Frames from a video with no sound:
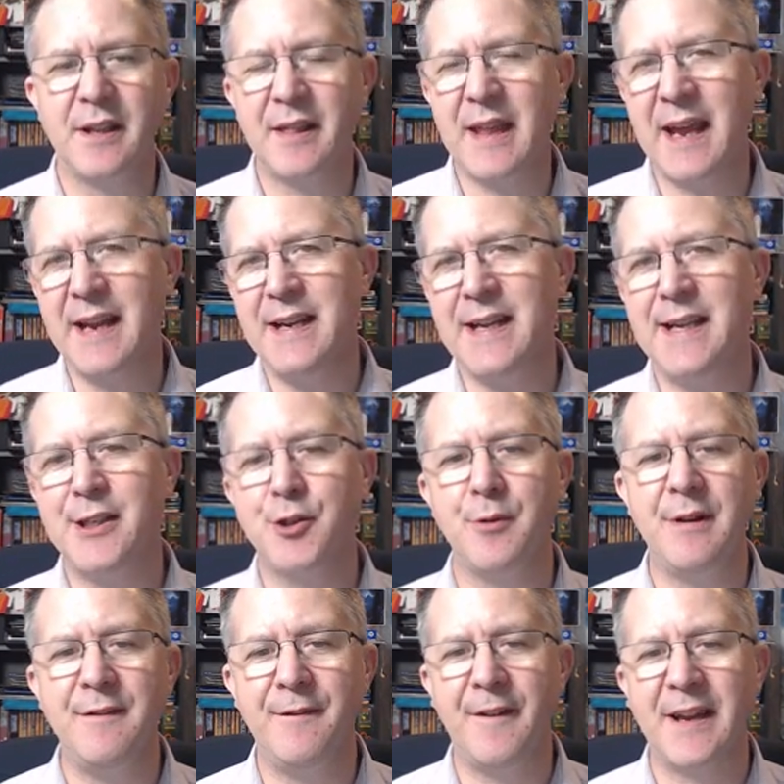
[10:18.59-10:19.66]
they need to
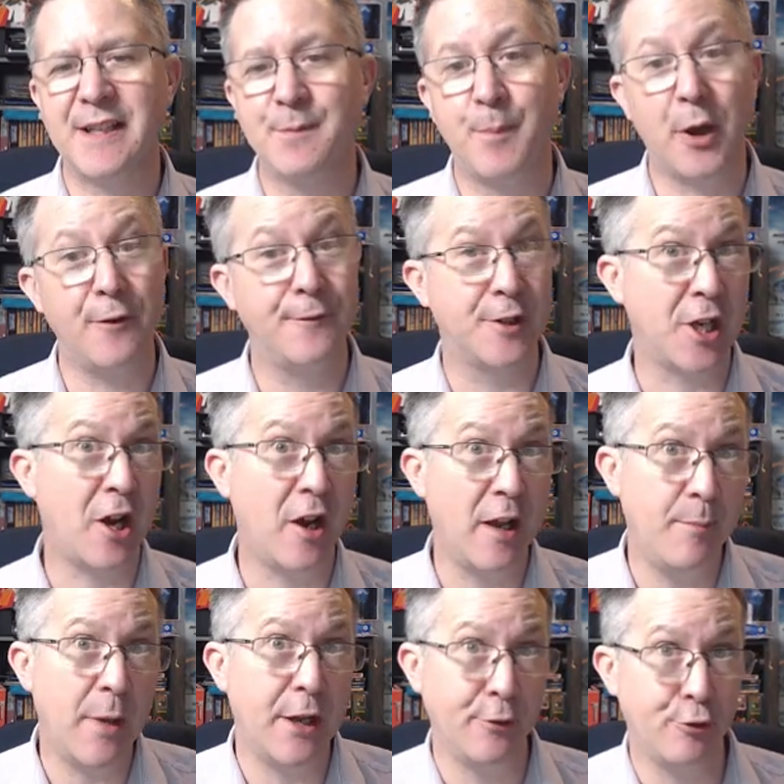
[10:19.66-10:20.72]
invest both
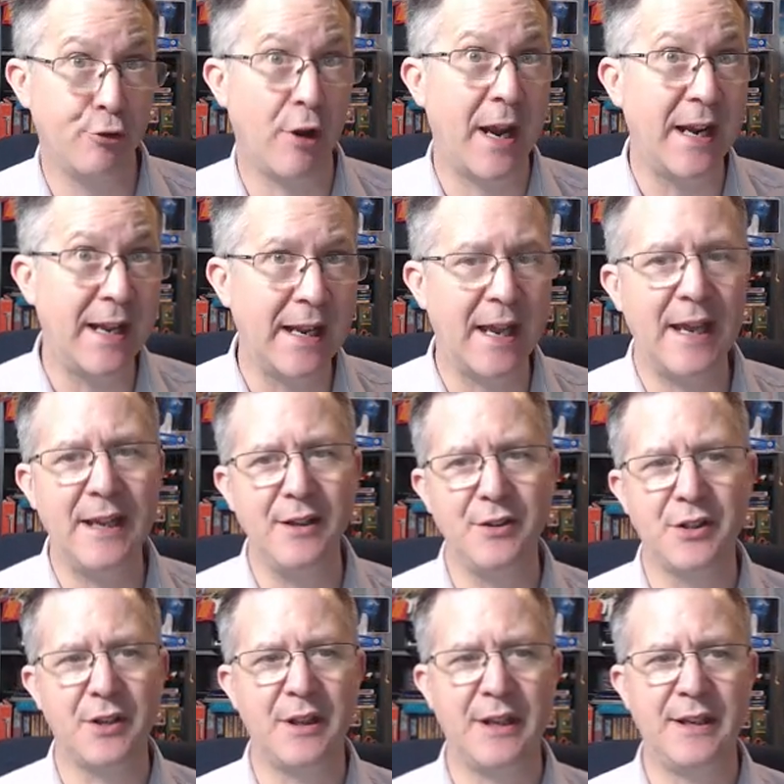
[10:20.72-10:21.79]
time and training
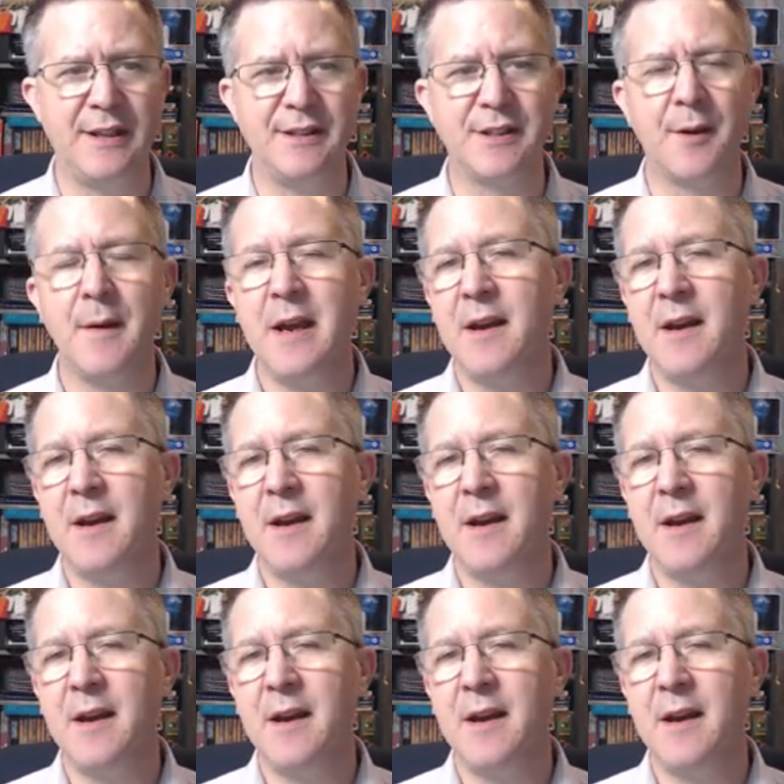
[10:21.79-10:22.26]
into these